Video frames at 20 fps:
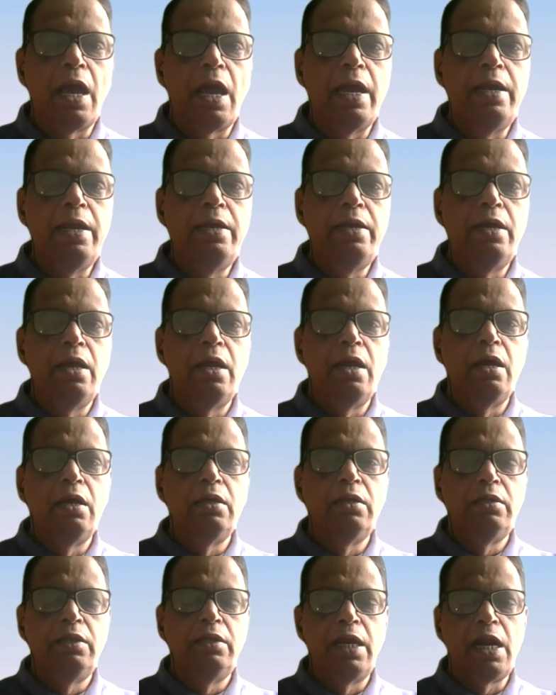And
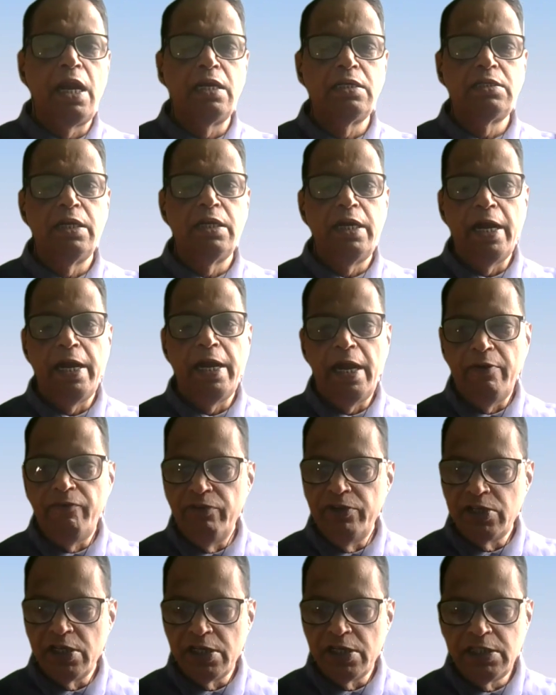there are certain
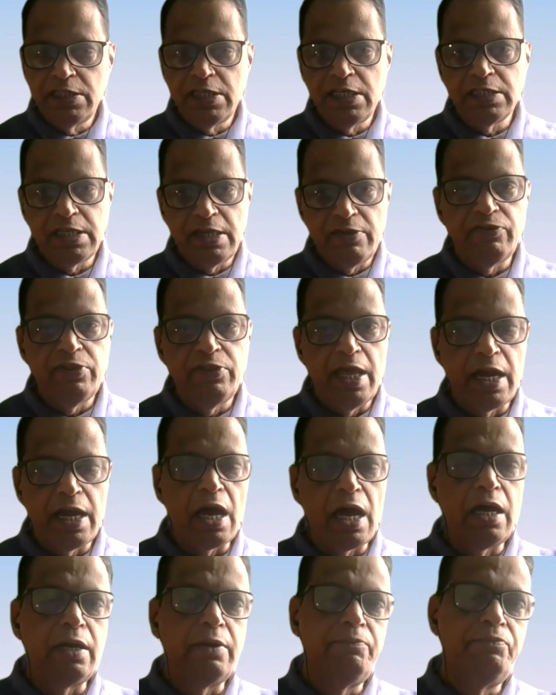deficiencies. If there
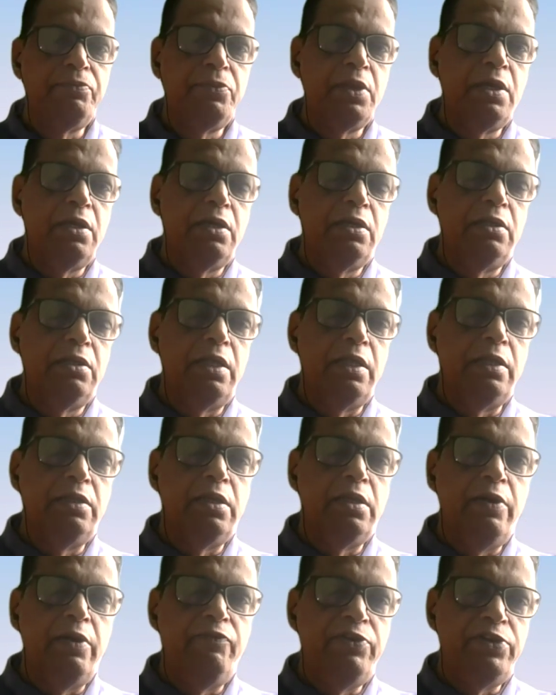are, then
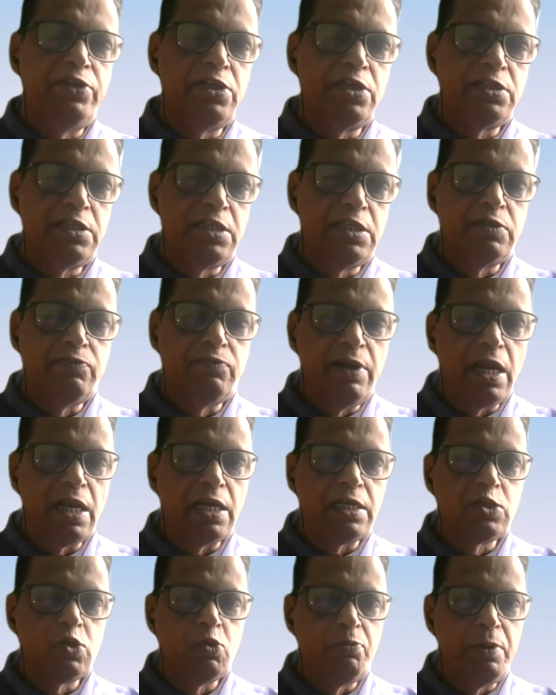the deficiencies will
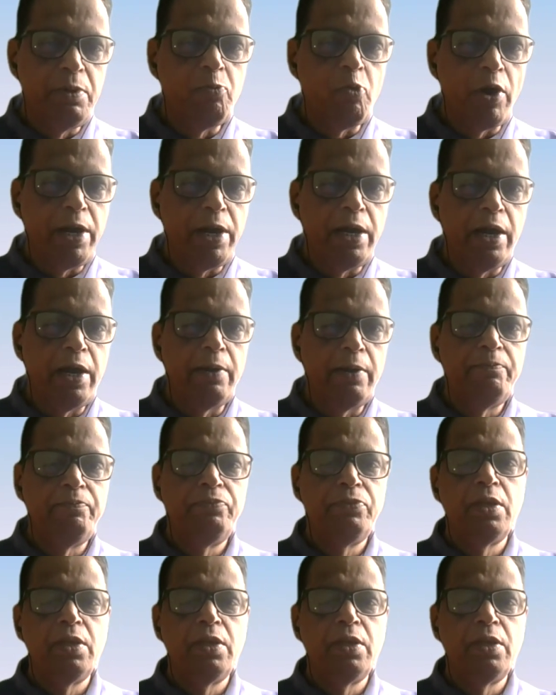also be pointed.